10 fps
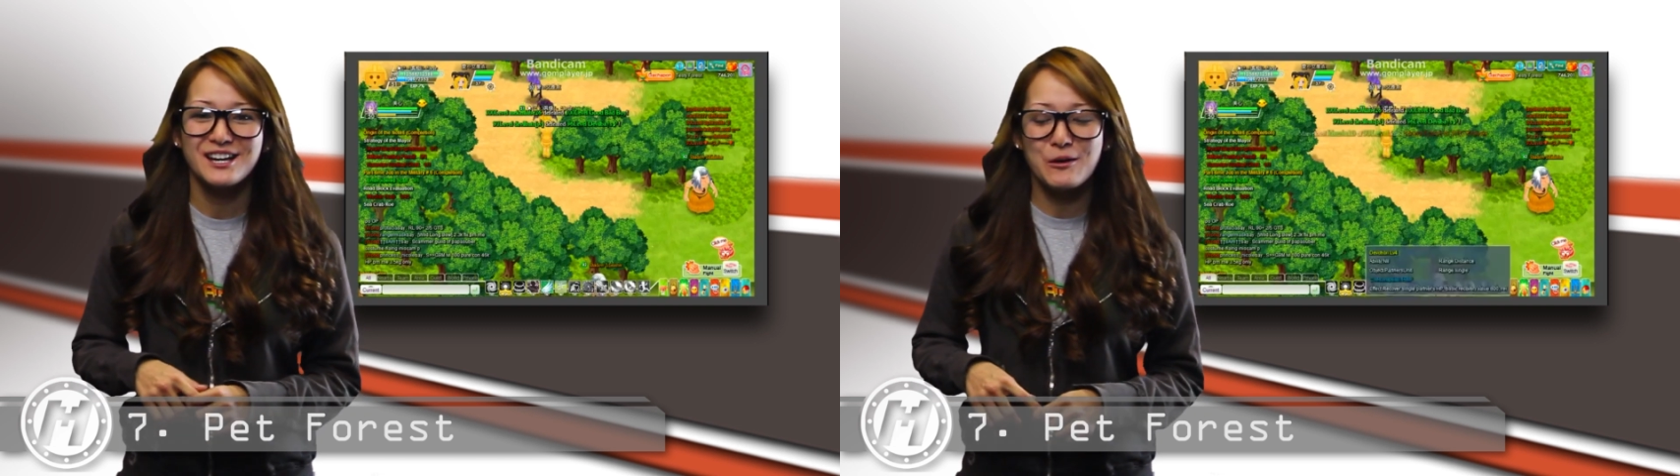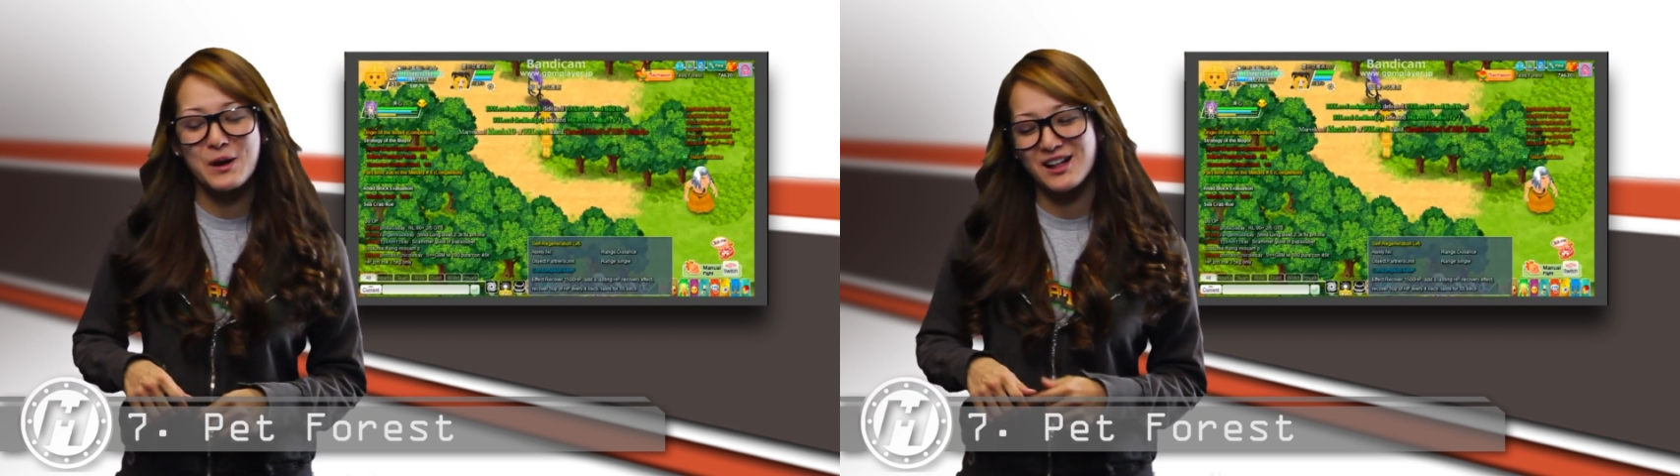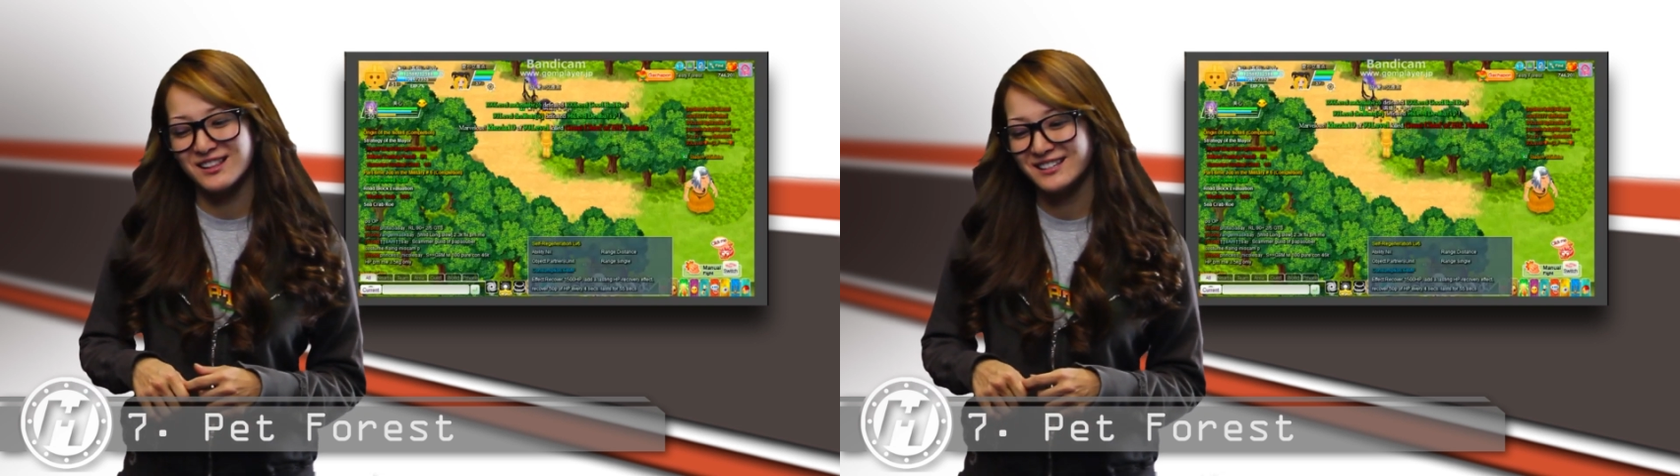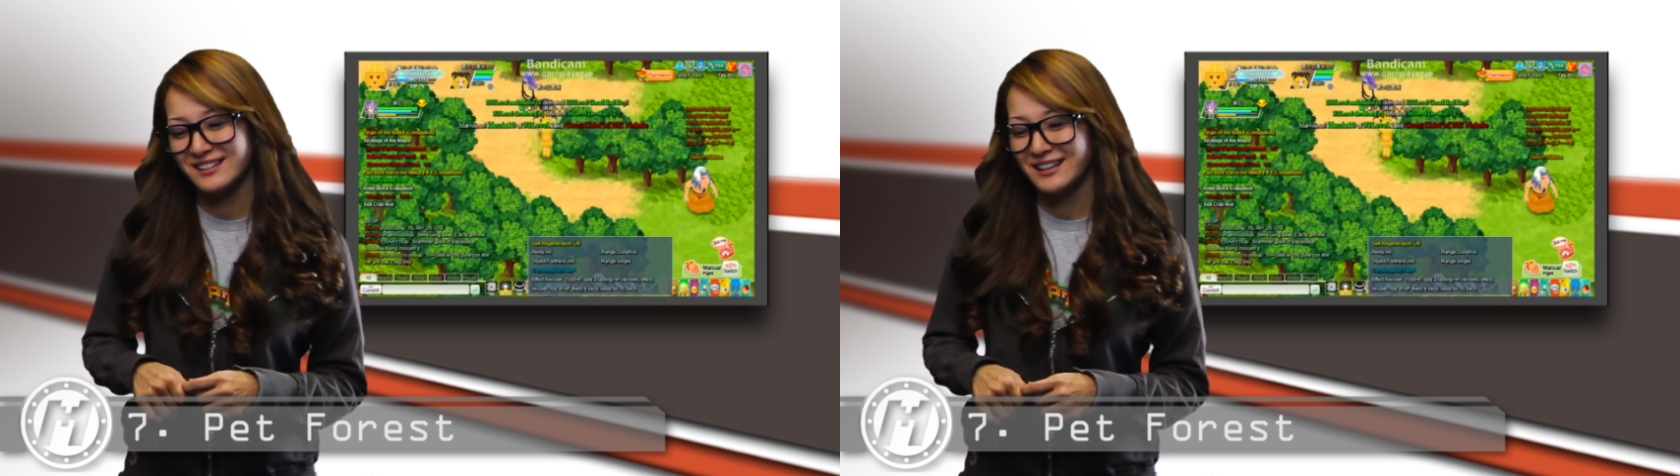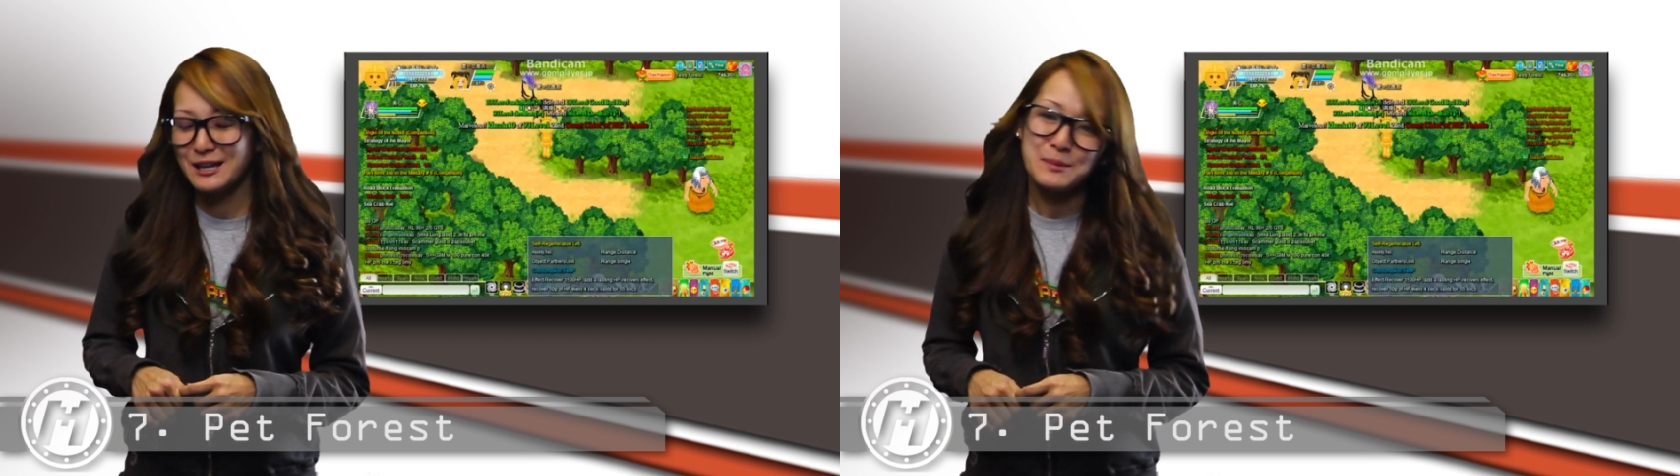Well,
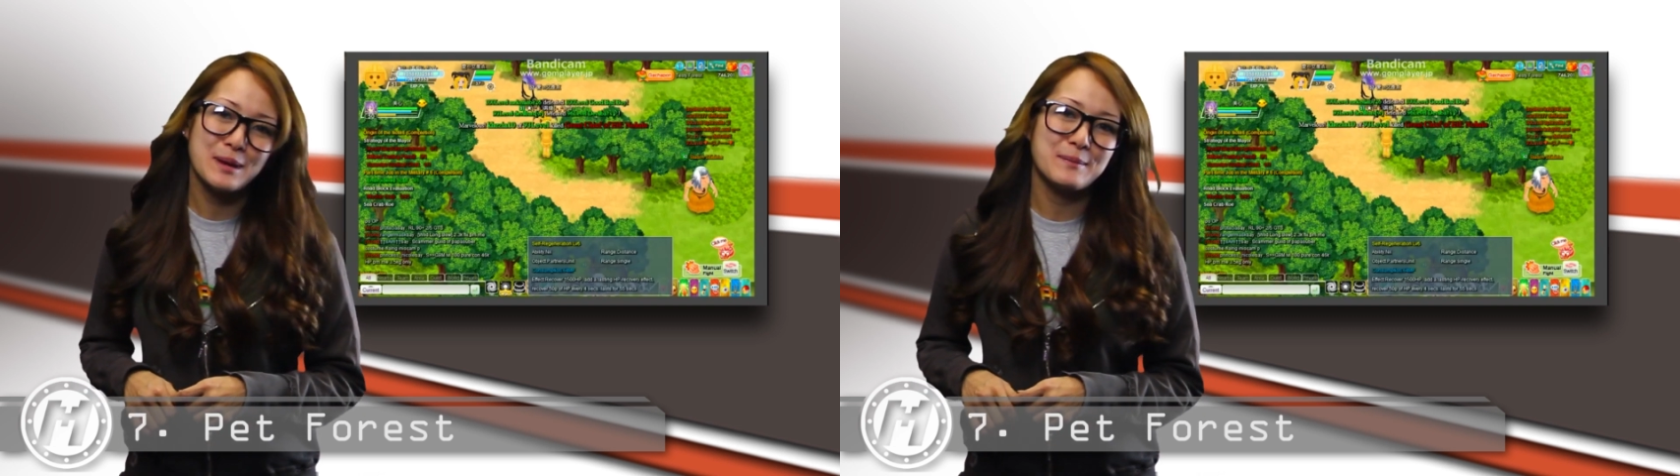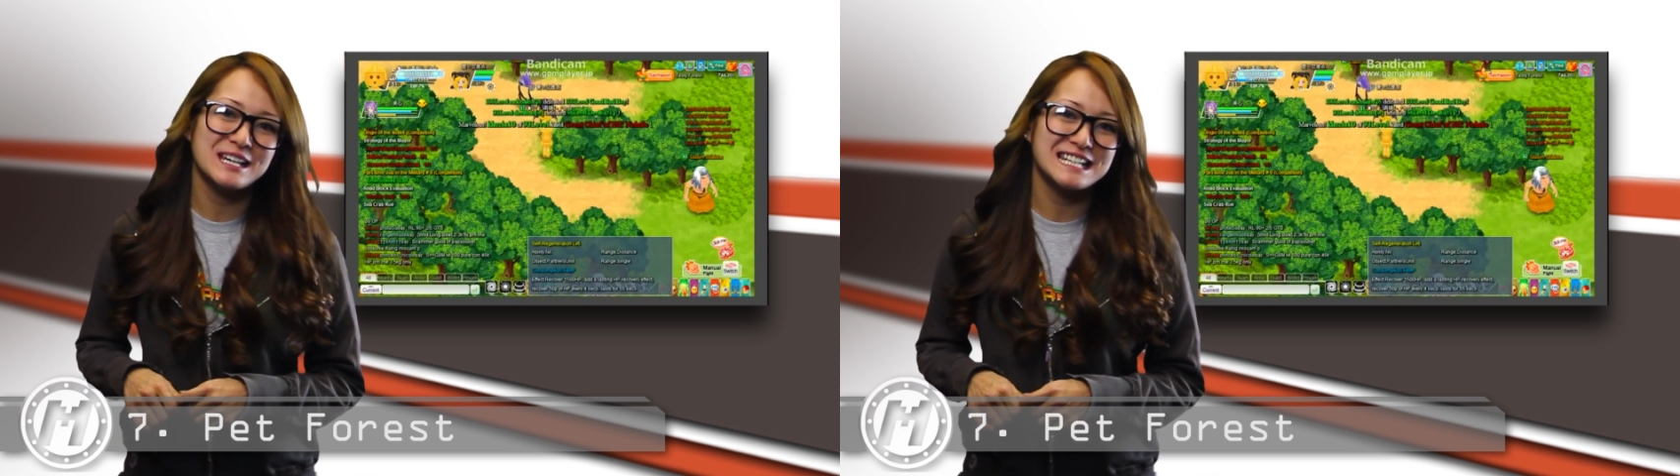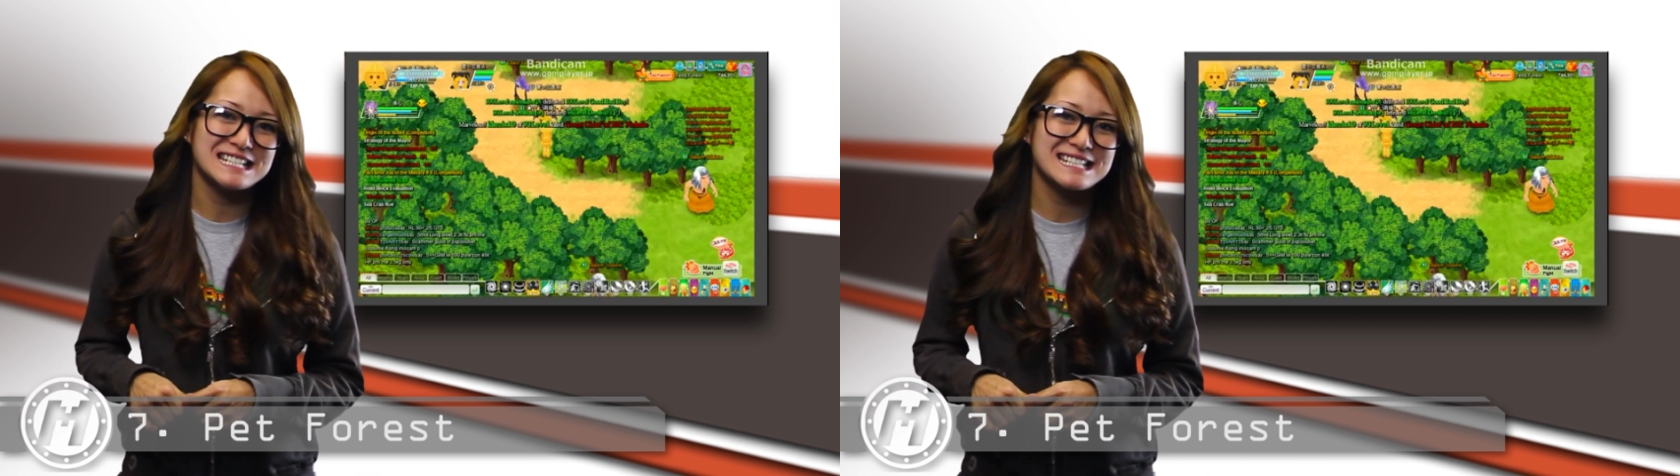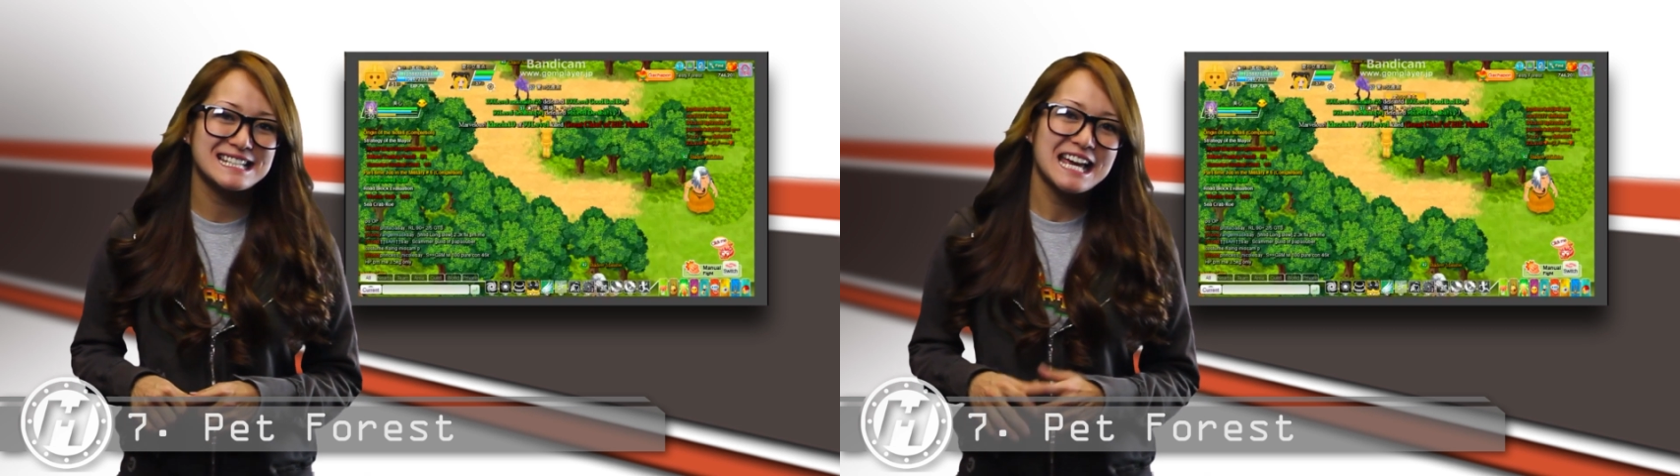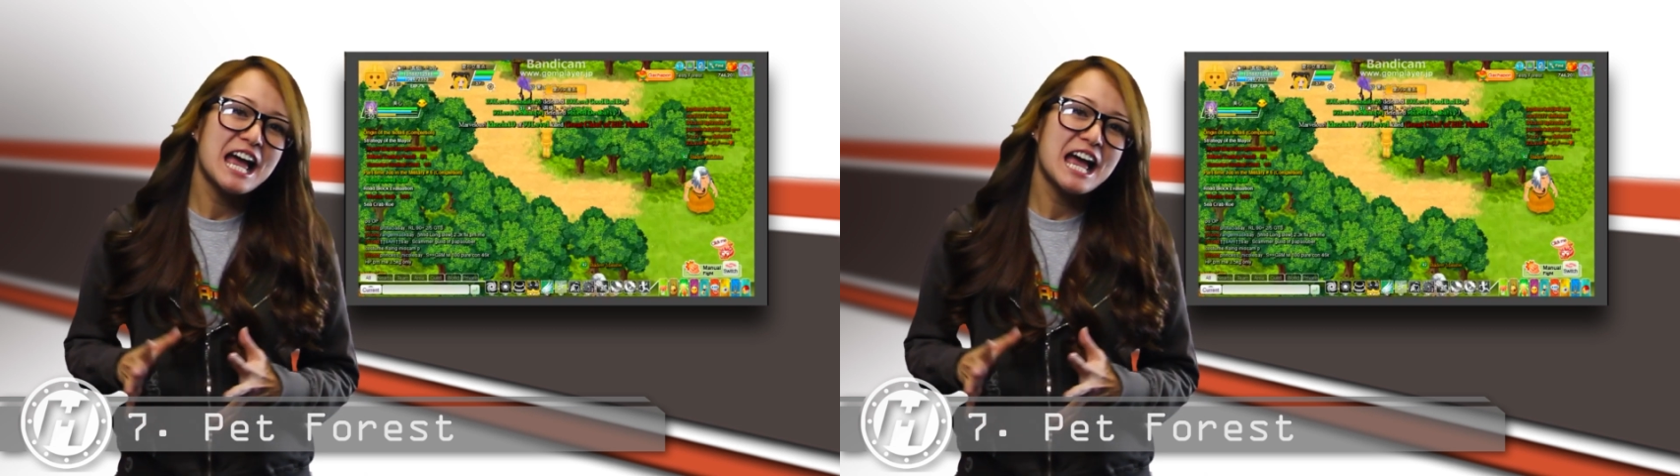maybe it is.